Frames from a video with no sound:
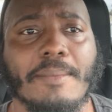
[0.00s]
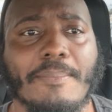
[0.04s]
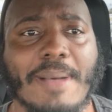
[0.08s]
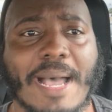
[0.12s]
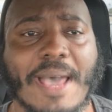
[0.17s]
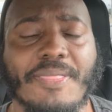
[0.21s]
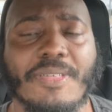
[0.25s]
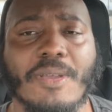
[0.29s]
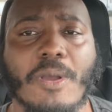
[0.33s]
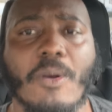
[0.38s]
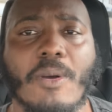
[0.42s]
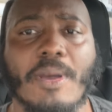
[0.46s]

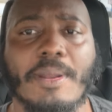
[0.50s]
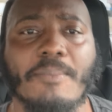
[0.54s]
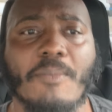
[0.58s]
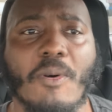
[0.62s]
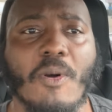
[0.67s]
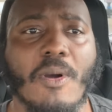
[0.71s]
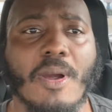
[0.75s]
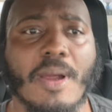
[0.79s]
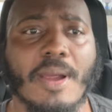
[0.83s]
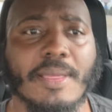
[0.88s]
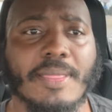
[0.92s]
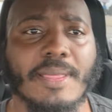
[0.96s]
by throwing
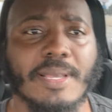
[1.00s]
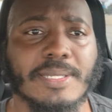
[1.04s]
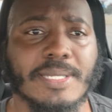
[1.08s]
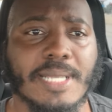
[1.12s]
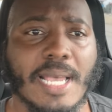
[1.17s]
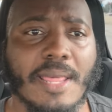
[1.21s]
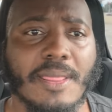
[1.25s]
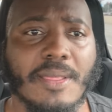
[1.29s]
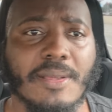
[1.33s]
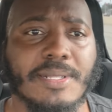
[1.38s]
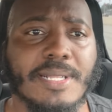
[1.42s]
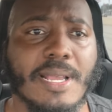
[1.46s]
more of those
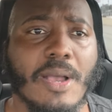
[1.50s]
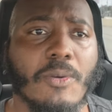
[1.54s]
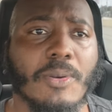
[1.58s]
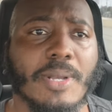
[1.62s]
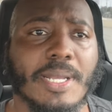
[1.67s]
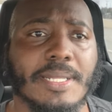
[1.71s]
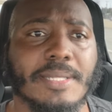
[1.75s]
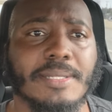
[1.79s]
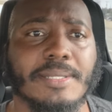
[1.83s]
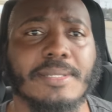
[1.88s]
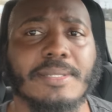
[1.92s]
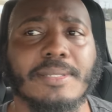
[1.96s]
other
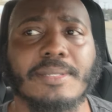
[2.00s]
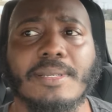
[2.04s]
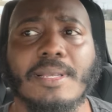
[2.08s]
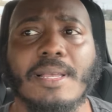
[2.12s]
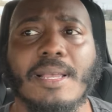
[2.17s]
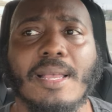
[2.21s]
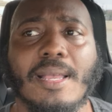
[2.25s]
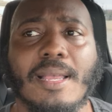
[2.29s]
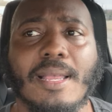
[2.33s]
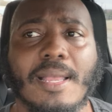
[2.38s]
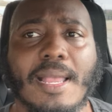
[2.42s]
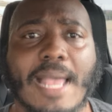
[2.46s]
tokens
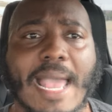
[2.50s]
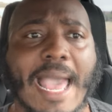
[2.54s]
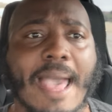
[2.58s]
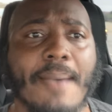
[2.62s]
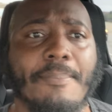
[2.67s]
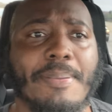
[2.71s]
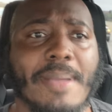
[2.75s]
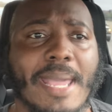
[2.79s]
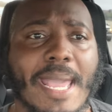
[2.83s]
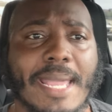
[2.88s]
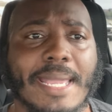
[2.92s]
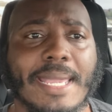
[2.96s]

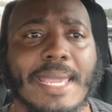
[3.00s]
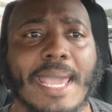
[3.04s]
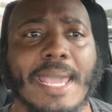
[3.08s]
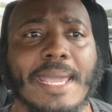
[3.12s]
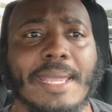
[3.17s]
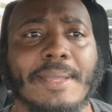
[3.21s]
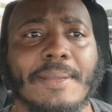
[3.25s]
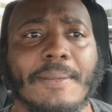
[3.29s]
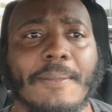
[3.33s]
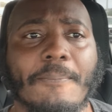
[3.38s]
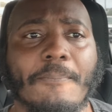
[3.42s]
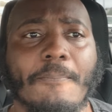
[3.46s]
at pancake.